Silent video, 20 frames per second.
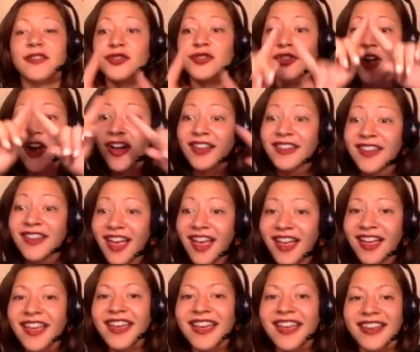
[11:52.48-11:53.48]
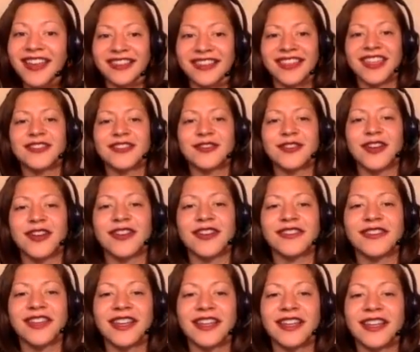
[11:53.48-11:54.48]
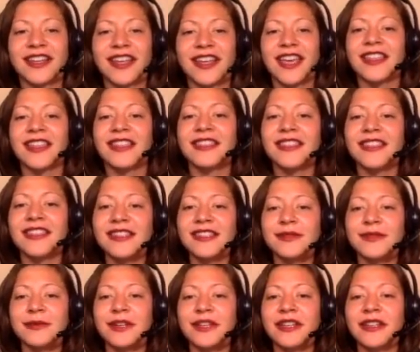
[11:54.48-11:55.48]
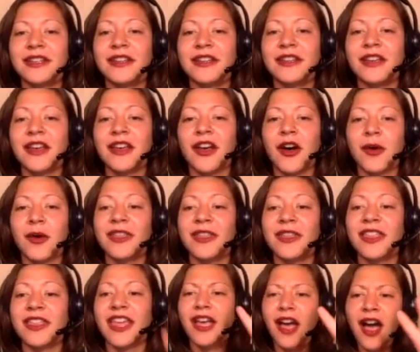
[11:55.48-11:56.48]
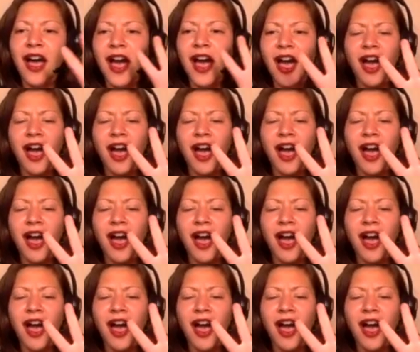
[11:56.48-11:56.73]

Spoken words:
Draw a line. They draw a line. And then this one, I'll be like,